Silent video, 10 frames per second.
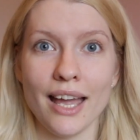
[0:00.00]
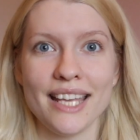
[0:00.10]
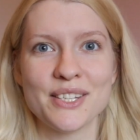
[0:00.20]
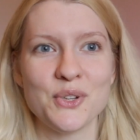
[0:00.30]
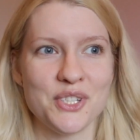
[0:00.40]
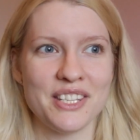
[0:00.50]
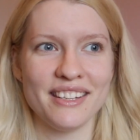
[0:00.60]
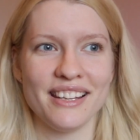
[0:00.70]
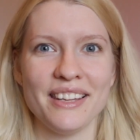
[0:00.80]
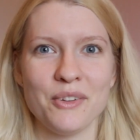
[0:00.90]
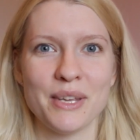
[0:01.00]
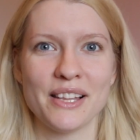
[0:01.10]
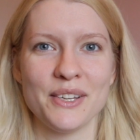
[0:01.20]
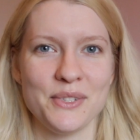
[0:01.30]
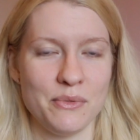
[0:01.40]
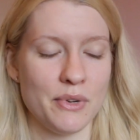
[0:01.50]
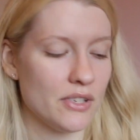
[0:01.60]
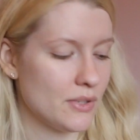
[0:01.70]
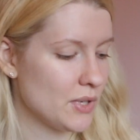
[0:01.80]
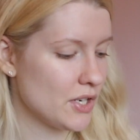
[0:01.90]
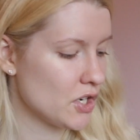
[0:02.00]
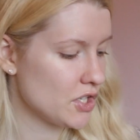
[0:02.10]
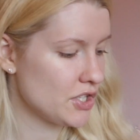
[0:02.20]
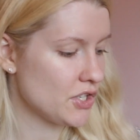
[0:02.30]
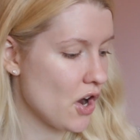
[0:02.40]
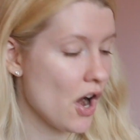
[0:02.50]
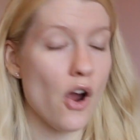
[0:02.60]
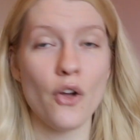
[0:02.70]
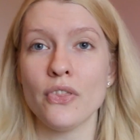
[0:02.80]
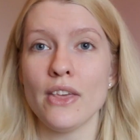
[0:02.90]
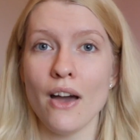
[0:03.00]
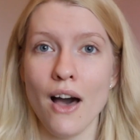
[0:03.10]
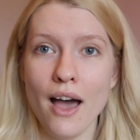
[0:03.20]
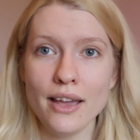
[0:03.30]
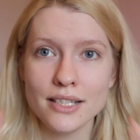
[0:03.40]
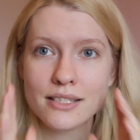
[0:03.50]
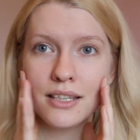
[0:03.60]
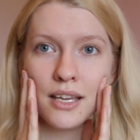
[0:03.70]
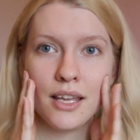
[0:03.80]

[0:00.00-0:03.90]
I scooched in a little bit closer because we're going to start on the eyes.